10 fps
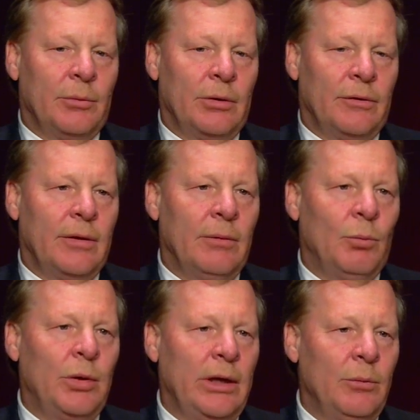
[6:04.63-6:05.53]
was that
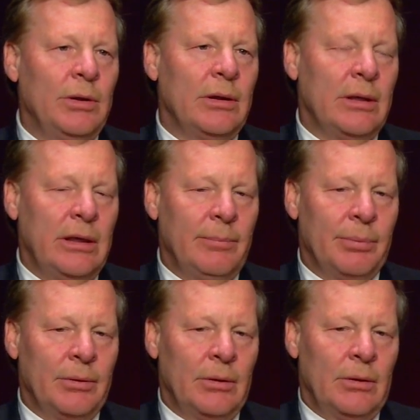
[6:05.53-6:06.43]
we would
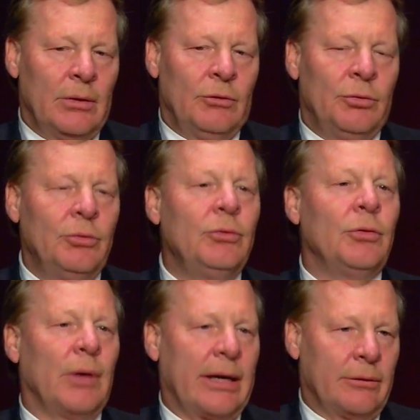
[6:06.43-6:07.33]
keep 2
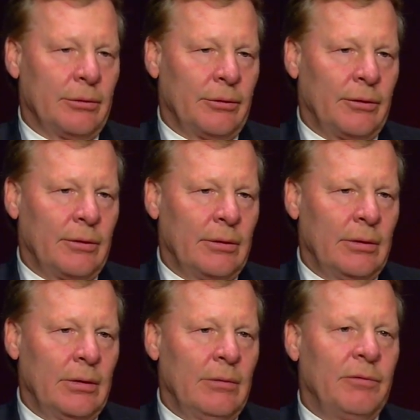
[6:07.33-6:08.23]
directors
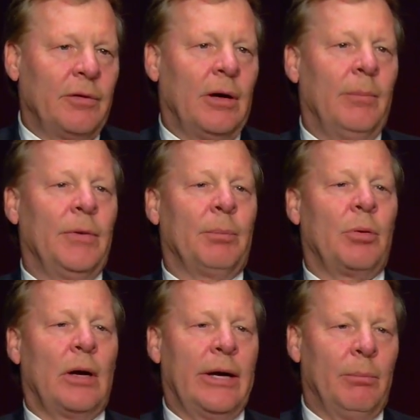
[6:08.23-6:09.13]
from the
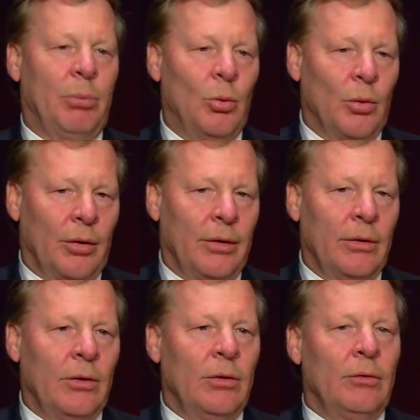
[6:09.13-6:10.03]
prior board
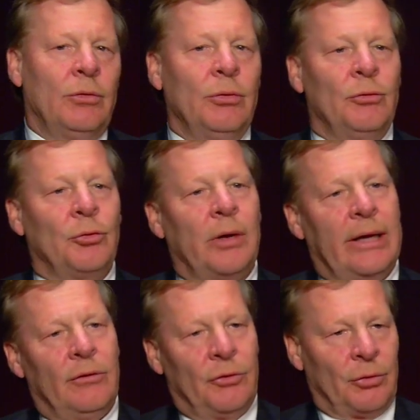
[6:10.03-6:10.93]
to
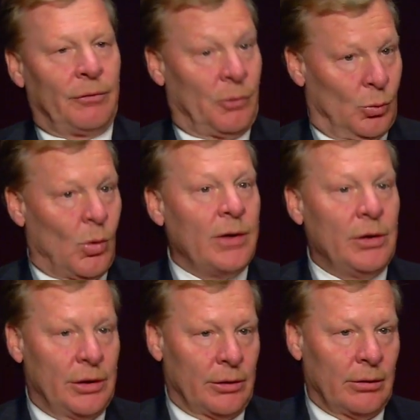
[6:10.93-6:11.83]
transition for 1
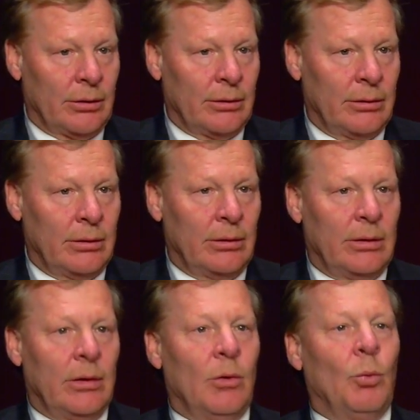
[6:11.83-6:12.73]
year
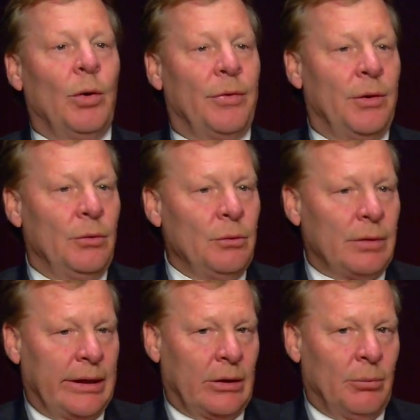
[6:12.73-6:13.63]
with the new
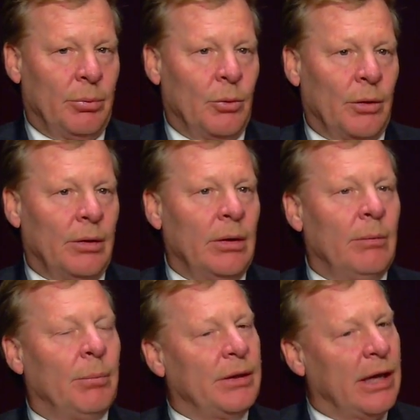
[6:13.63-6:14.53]
Tyco board,
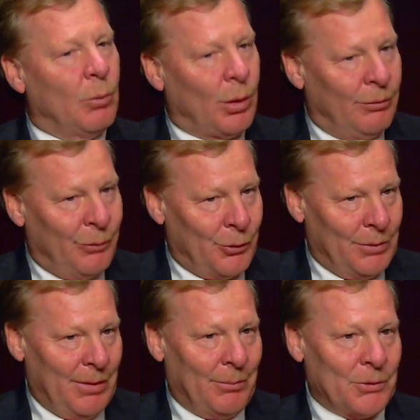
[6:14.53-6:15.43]
but they weren't
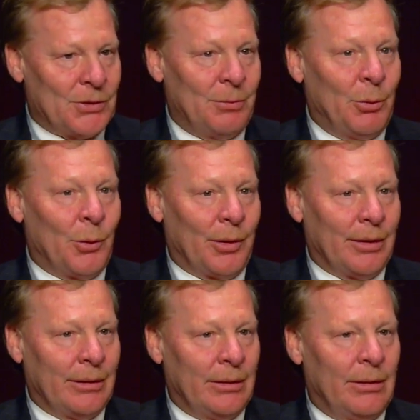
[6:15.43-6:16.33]
voting members of the board.
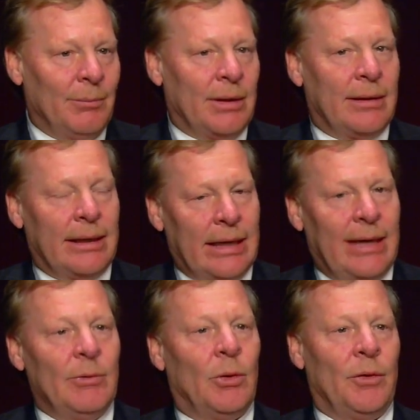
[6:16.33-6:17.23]
But they
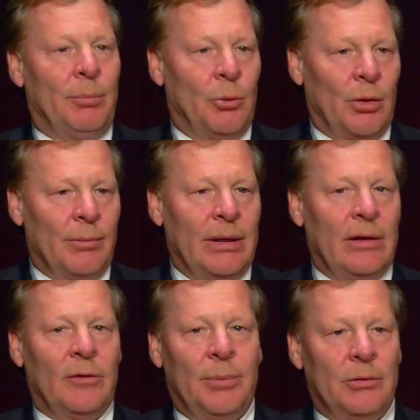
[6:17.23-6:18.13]
came to all the board
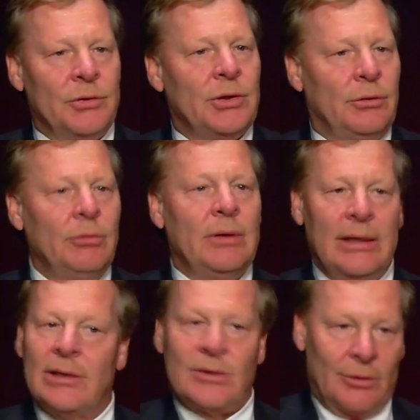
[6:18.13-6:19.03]
meetings because you do
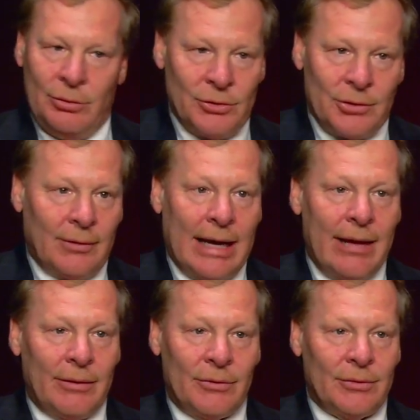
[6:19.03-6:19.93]
need institutional
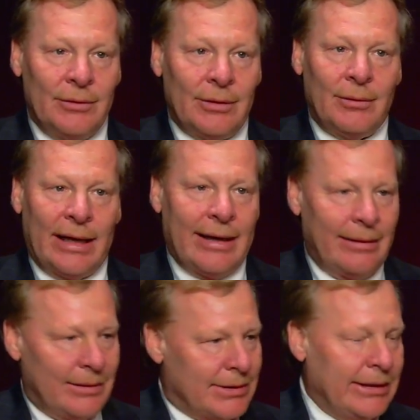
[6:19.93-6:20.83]
knowledge. How
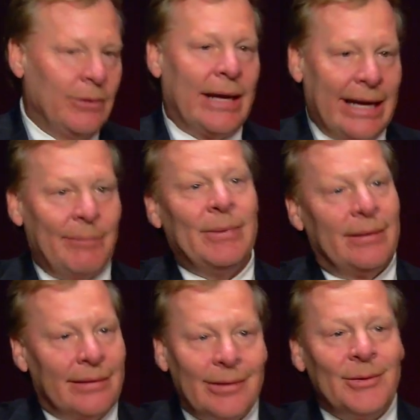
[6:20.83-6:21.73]
did this deal
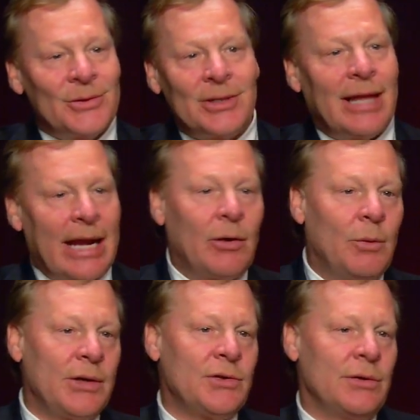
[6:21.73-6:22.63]
happen? There's just a lot of
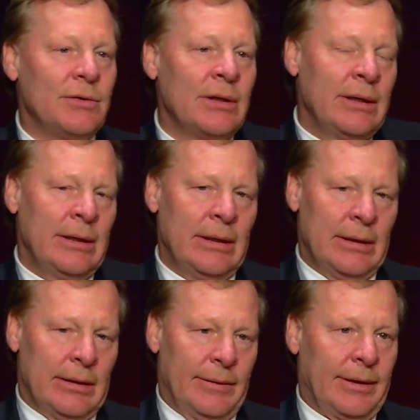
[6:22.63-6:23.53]
questions
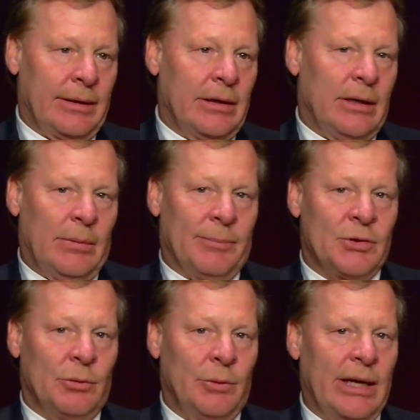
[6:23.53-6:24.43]
that can come up.
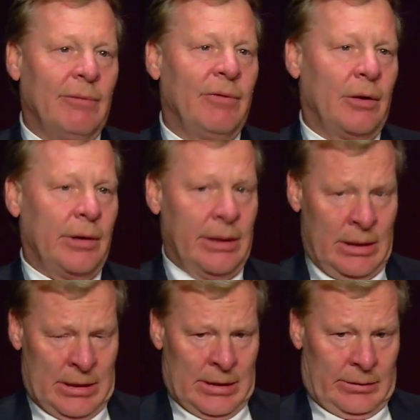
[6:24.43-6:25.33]
So we had a very
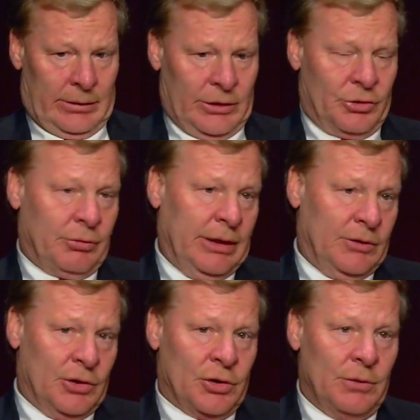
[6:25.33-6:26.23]
nice
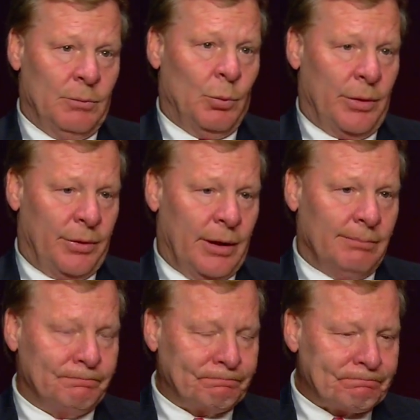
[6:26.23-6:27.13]
transition with
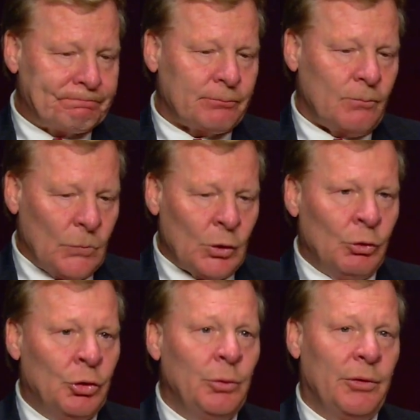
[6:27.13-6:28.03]

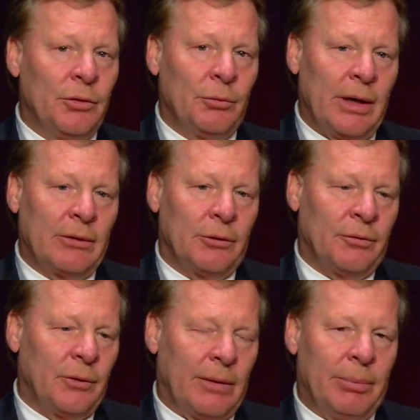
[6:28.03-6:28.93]
2 of the directors
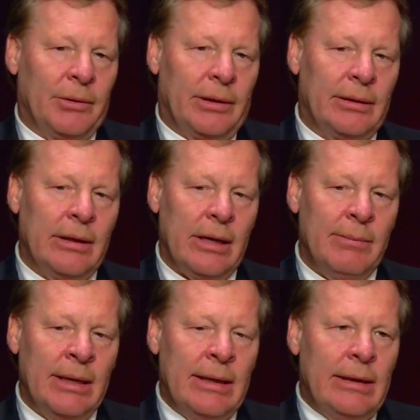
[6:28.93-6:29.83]
for that period of
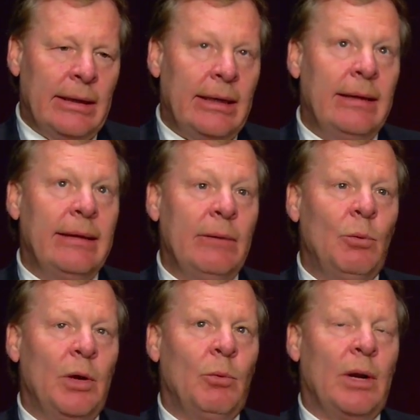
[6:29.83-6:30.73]
time. And then
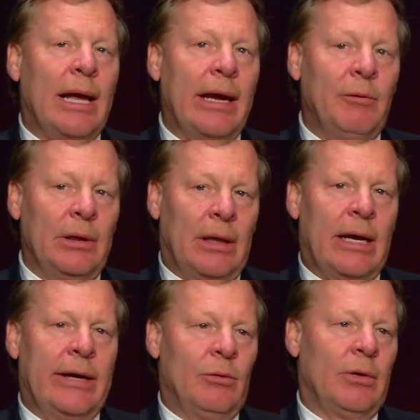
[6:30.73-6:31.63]
what I
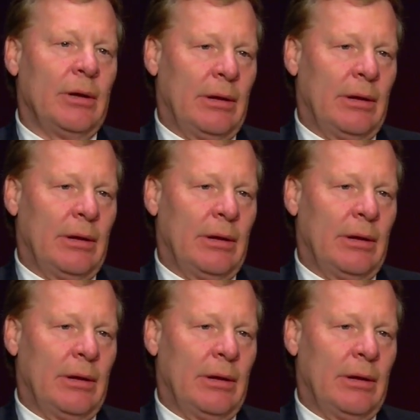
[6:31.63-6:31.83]
relied on a